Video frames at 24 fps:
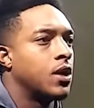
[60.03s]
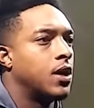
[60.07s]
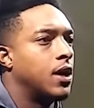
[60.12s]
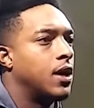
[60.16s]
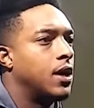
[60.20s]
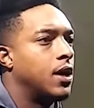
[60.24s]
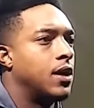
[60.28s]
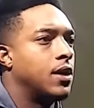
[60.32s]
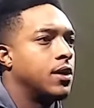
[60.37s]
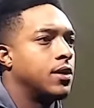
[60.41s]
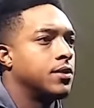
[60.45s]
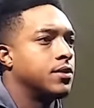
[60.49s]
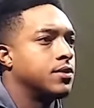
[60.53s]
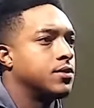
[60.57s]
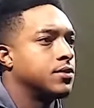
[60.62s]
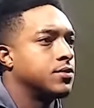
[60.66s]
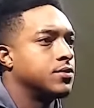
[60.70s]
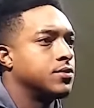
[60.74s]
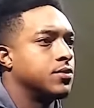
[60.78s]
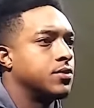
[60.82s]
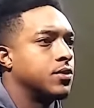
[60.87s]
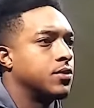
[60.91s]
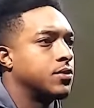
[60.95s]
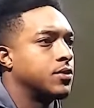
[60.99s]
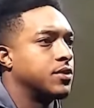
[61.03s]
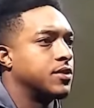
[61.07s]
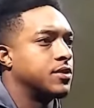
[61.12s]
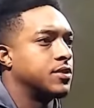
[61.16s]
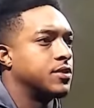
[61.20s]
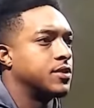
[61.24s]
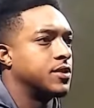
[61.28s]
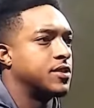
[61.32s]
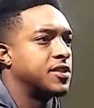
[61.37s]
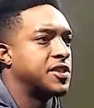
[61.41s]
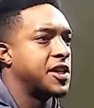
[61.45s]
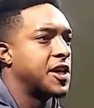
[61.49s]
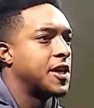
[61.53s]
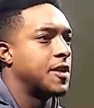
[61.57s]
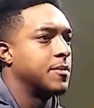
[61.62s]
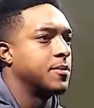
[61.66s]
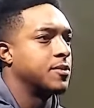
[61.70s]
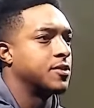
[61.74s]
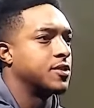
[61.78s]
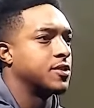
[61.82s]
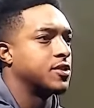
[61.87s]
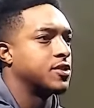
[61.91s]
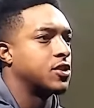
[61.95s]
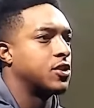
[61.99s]
The team
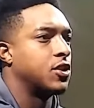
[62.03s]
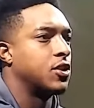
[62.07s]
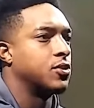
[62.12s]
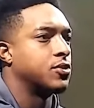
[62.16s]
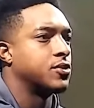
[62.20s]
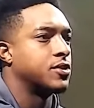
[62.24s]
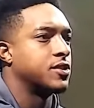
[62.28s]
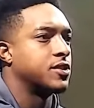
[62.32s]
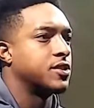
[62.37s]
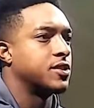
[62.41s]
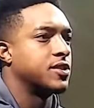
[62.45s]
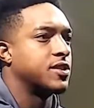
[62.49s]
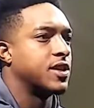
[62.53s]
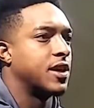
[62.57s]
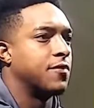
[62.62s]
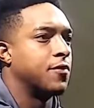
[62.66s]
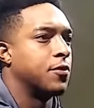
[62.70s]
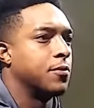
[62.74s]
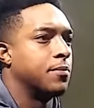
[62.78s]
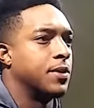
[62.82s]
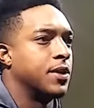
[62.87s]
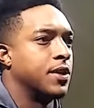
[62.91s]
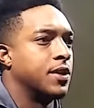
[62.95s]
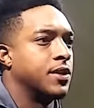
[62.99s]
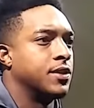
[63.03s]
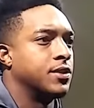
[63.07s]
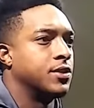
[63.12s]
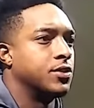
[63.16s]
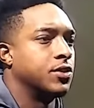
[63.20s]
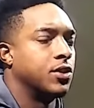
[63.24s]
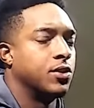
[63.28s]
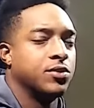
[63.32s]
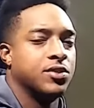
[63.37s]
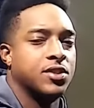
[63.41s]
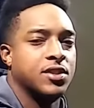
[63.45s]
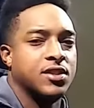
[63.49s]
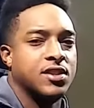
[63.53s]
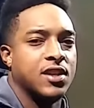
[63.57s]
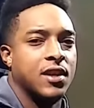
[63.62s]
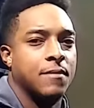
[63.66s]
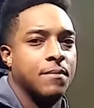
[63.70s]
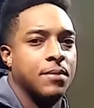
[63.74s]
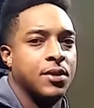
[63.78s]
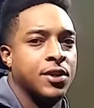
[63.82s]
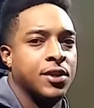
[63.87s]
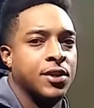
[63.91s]
is as close as it's ever been, since I've